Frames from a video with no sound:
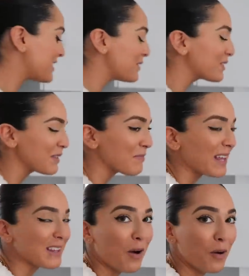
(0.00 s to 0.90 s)
It used to
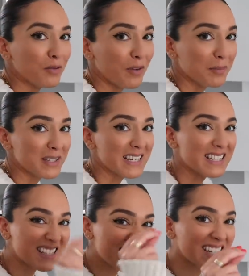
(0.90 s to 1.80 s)
make the whole pharmacy
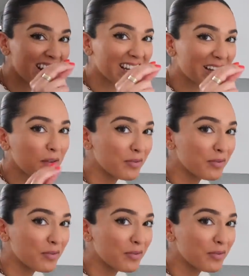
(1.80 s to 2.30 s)
stink of